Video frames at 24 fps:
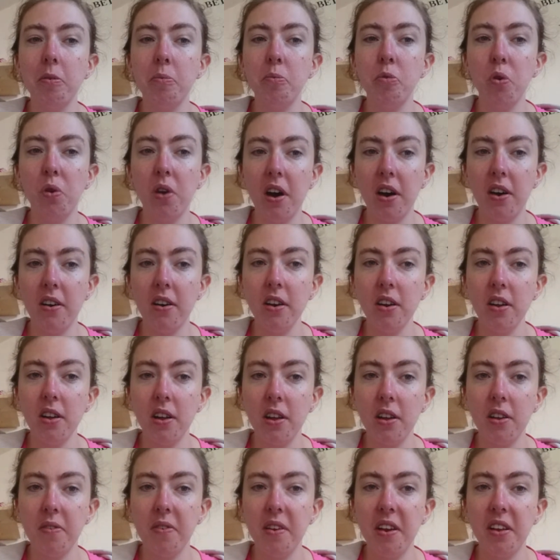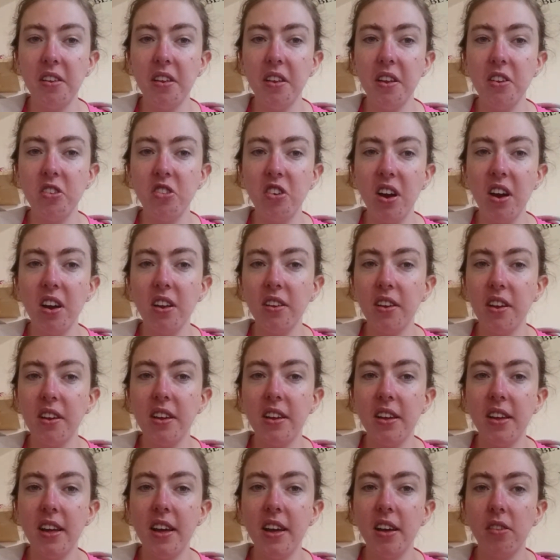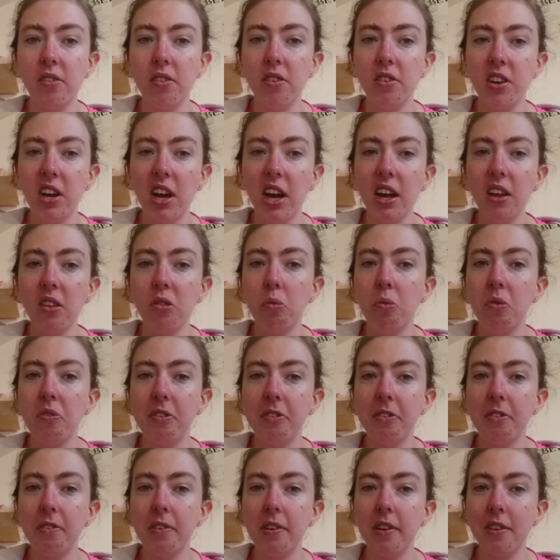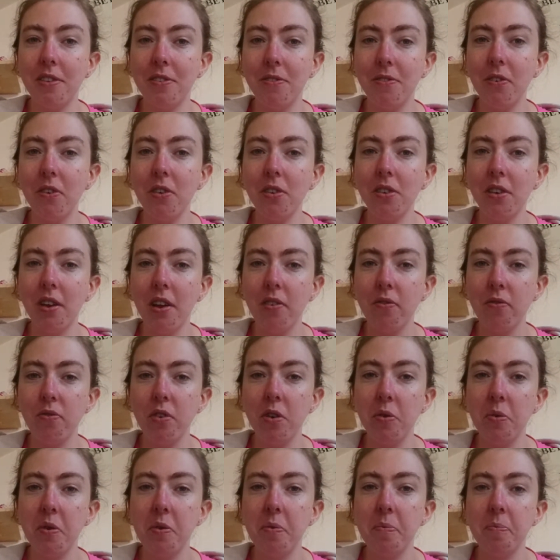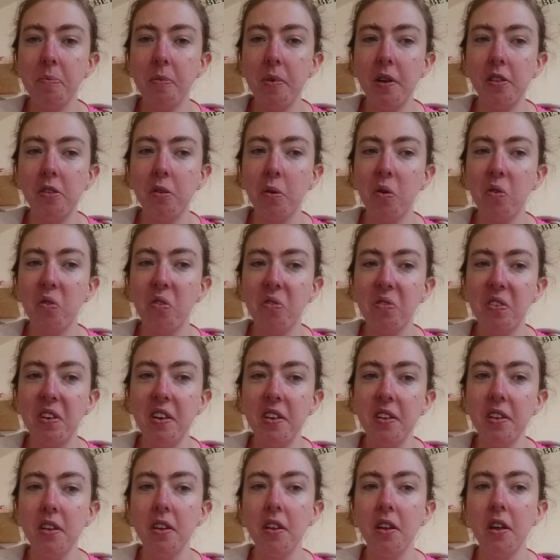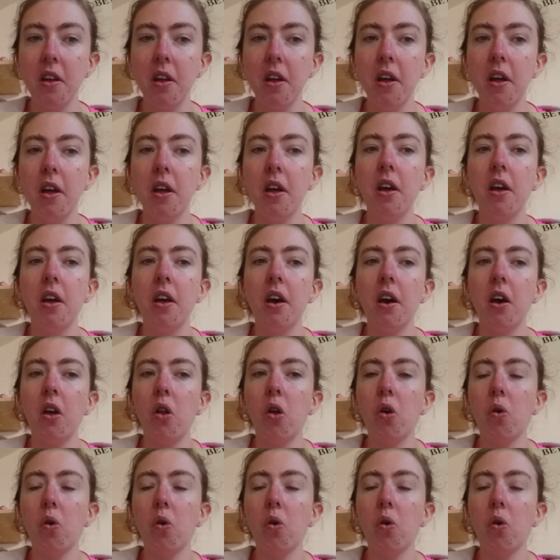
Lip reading: he kicked the giant with his foot and threw him into a ravine, along with several timber logs.